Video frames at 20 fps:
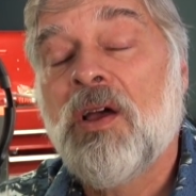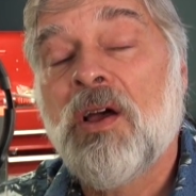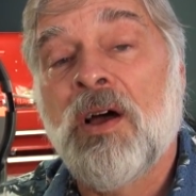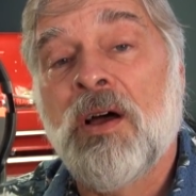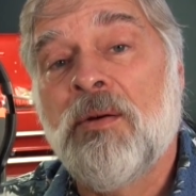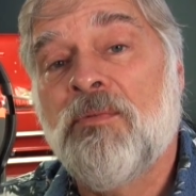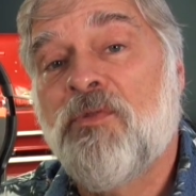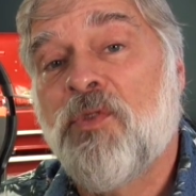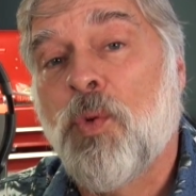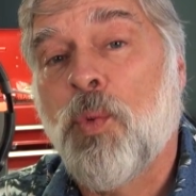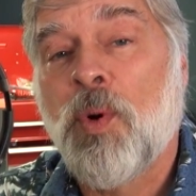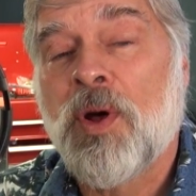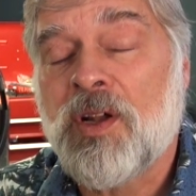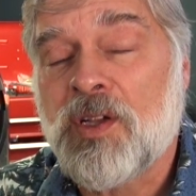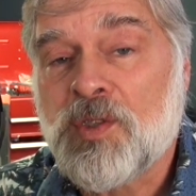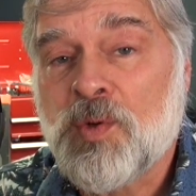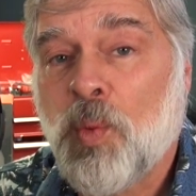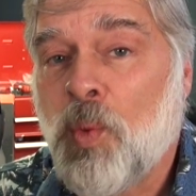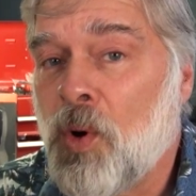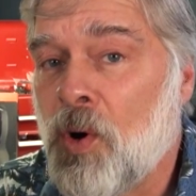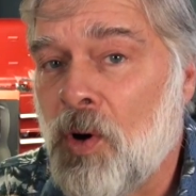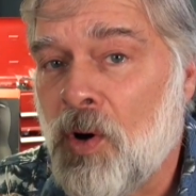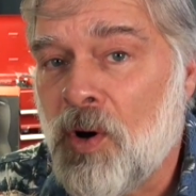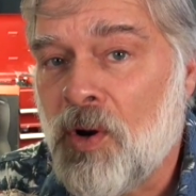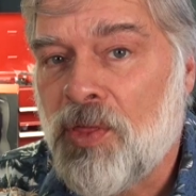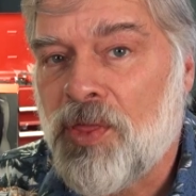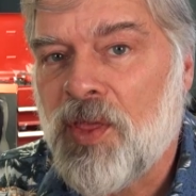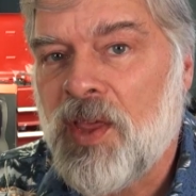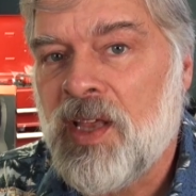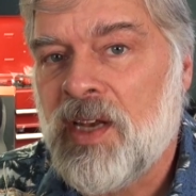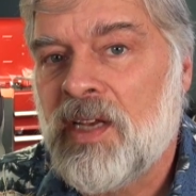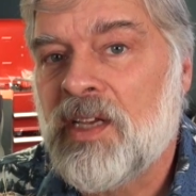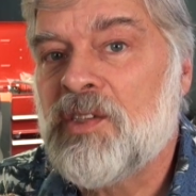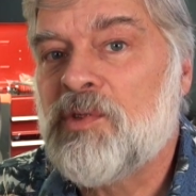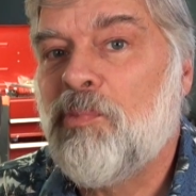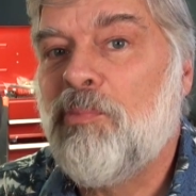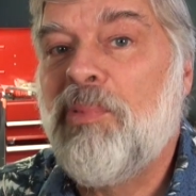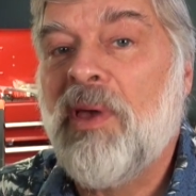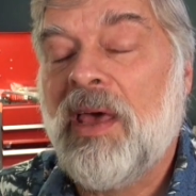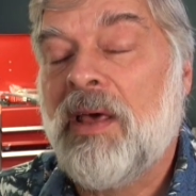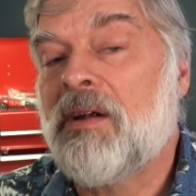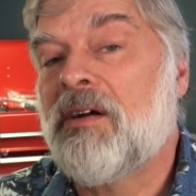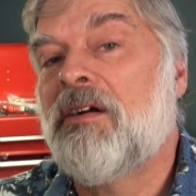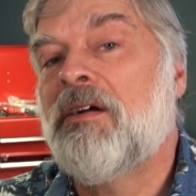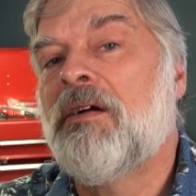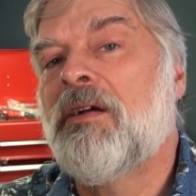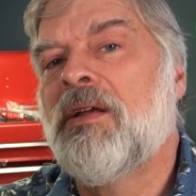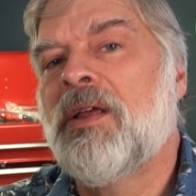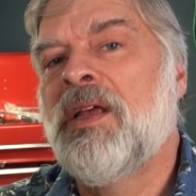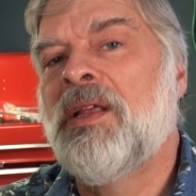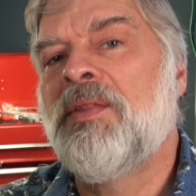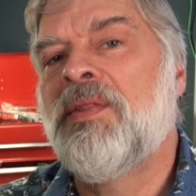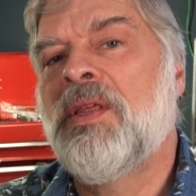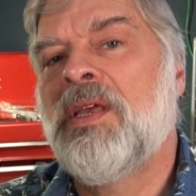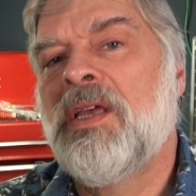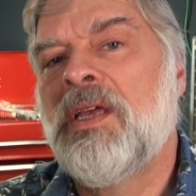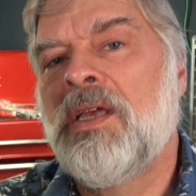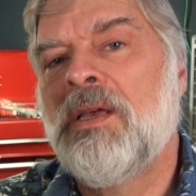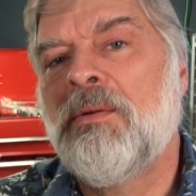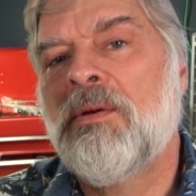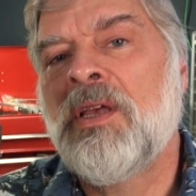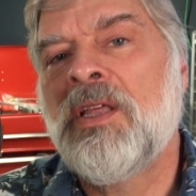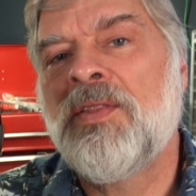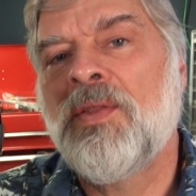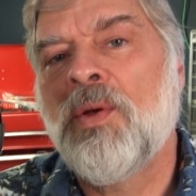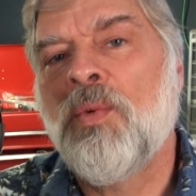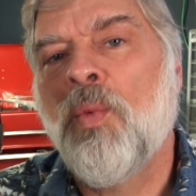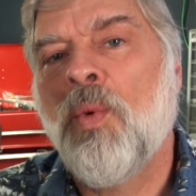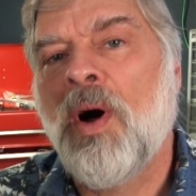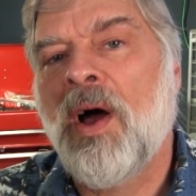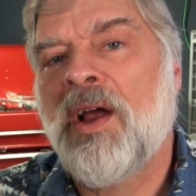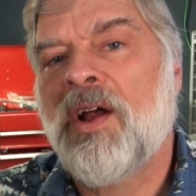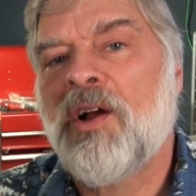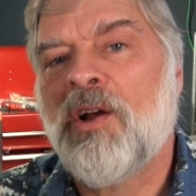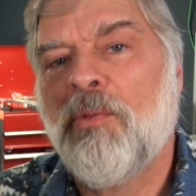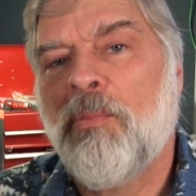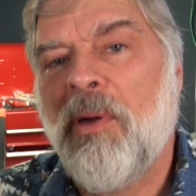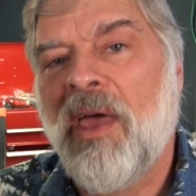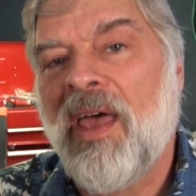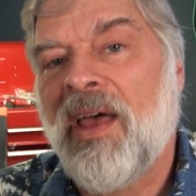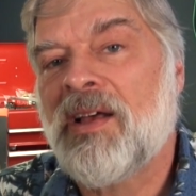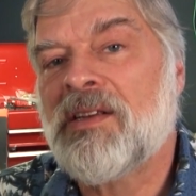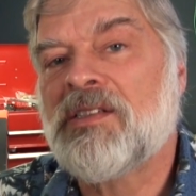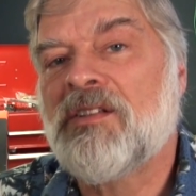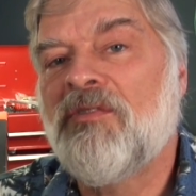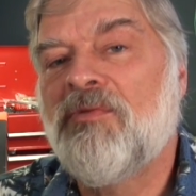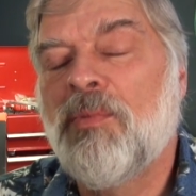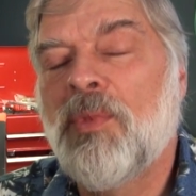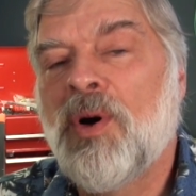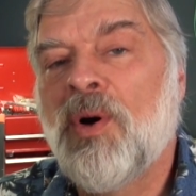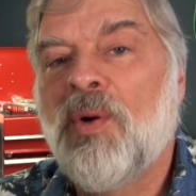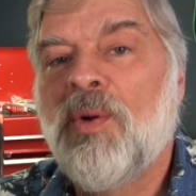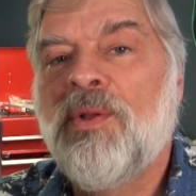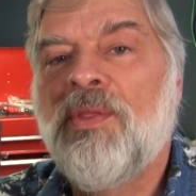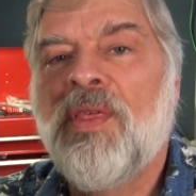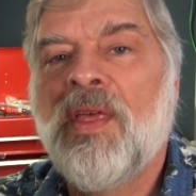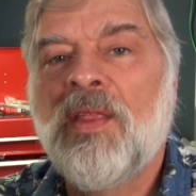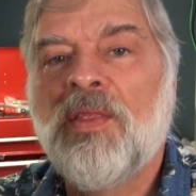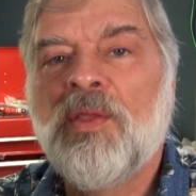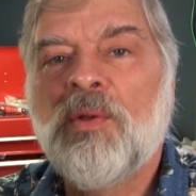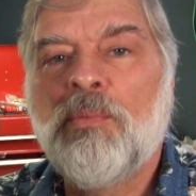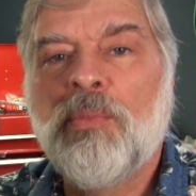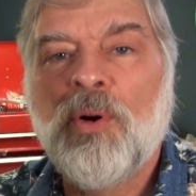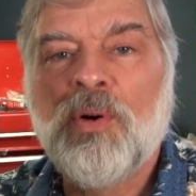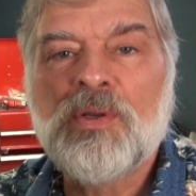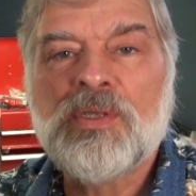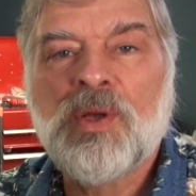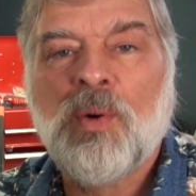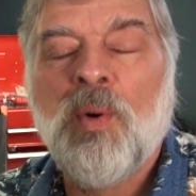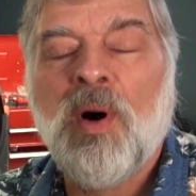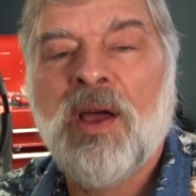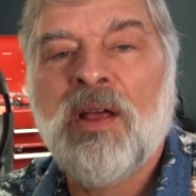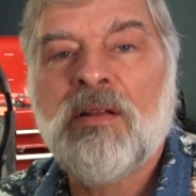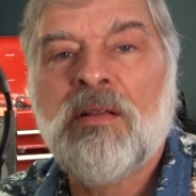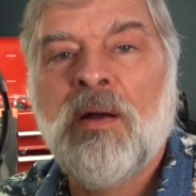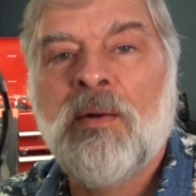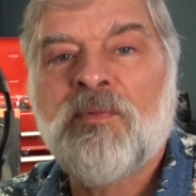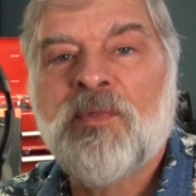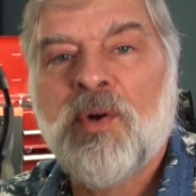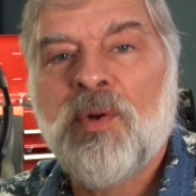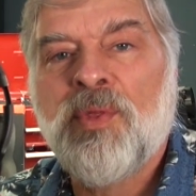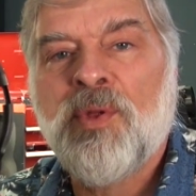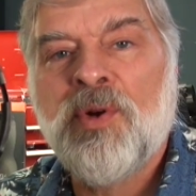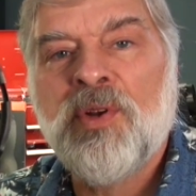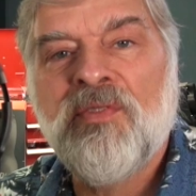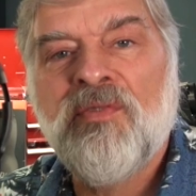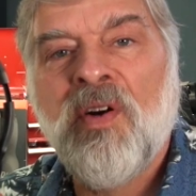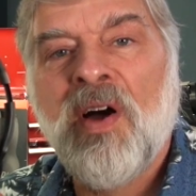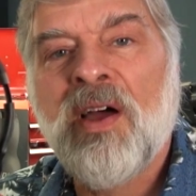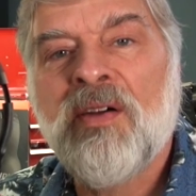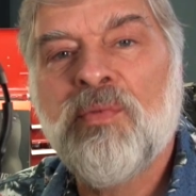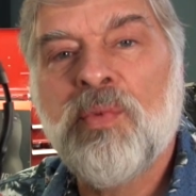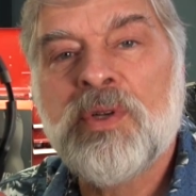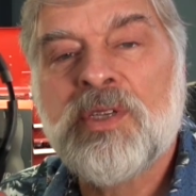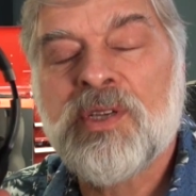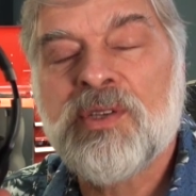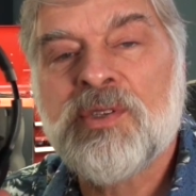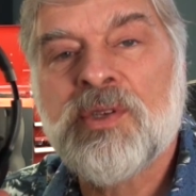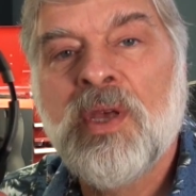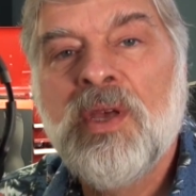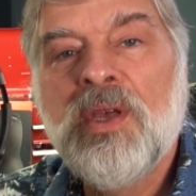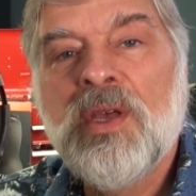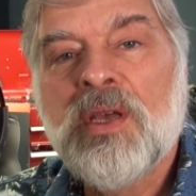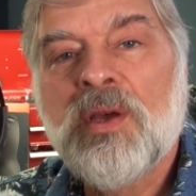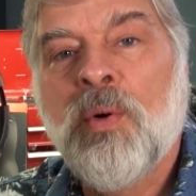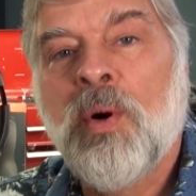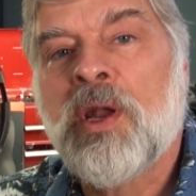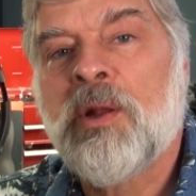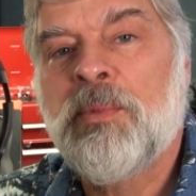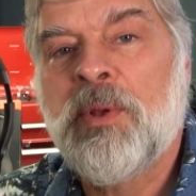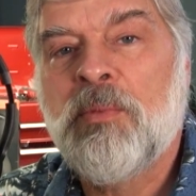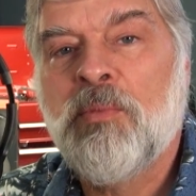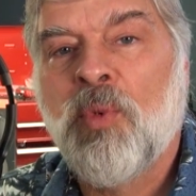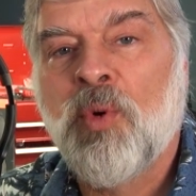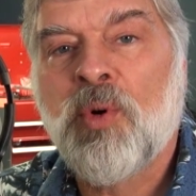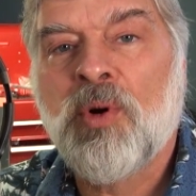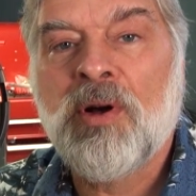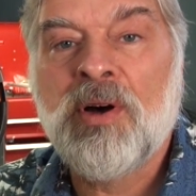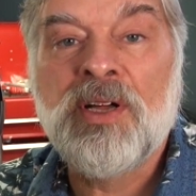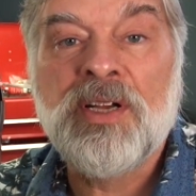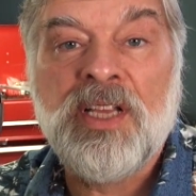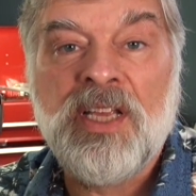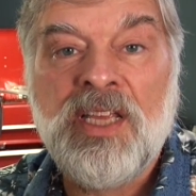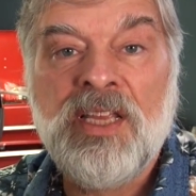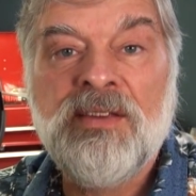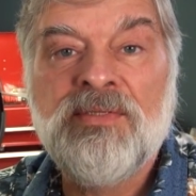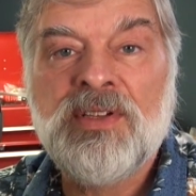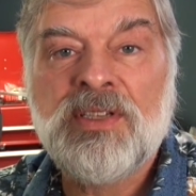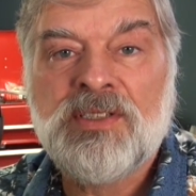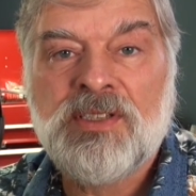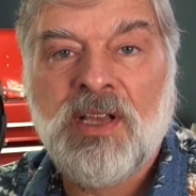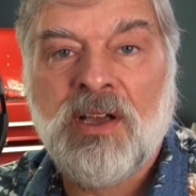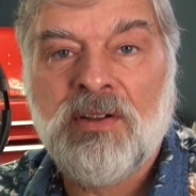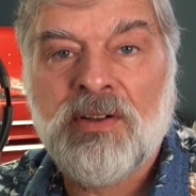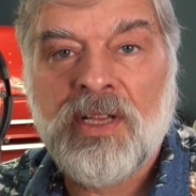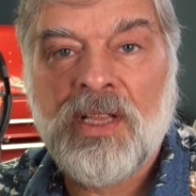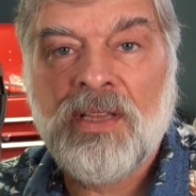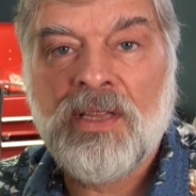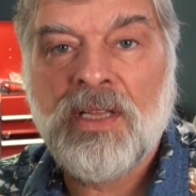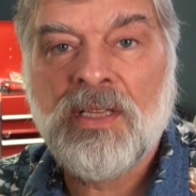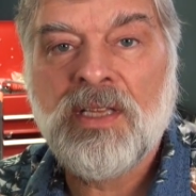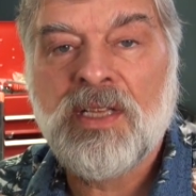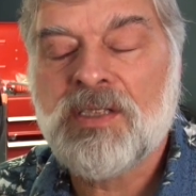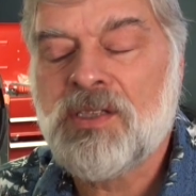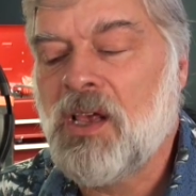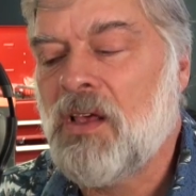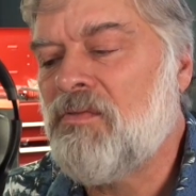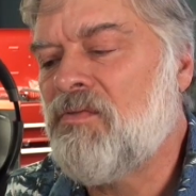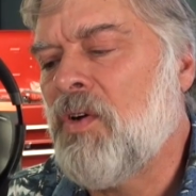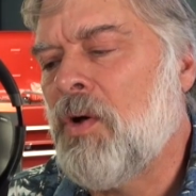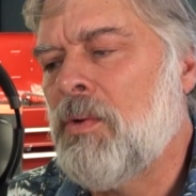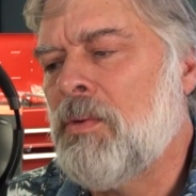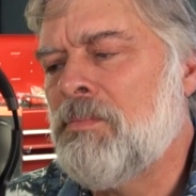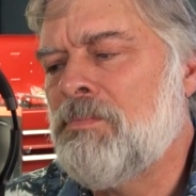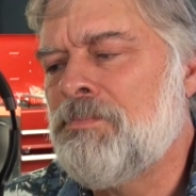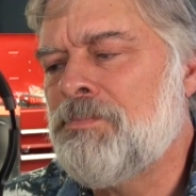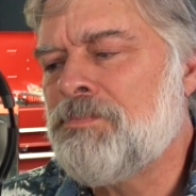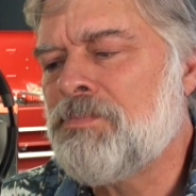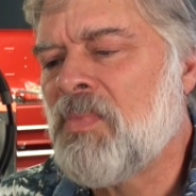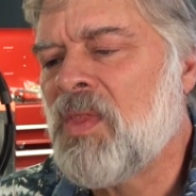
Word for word: Uh, for what it's worth, it is better in the in the wired passive mode than the Bose Quiet Comfort 35, which is quite a bit more uneven sounding than this headphone.